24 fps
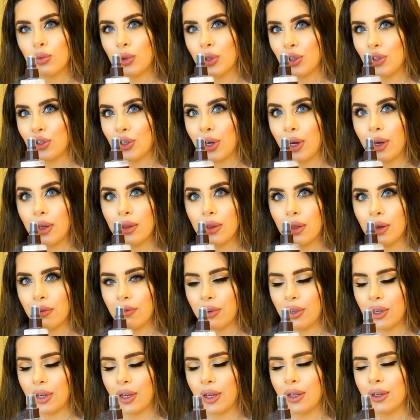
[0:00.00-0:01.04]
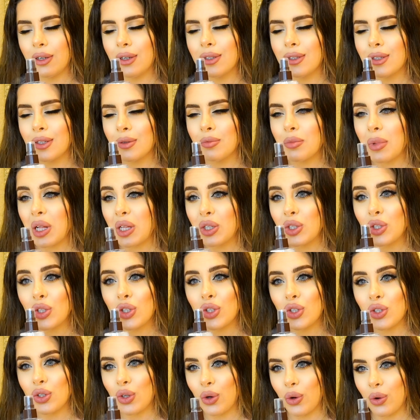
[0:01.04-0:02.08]
which I love it, and it smells
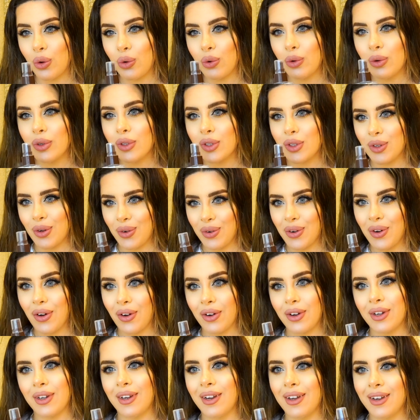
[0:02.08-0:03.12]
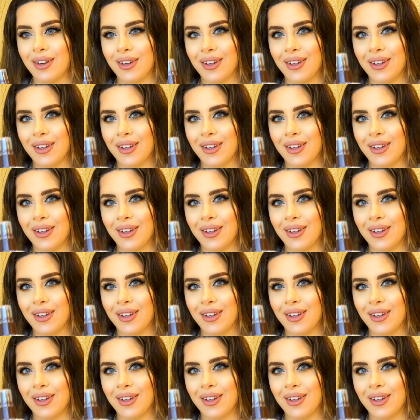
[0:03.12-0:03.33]
so coconut.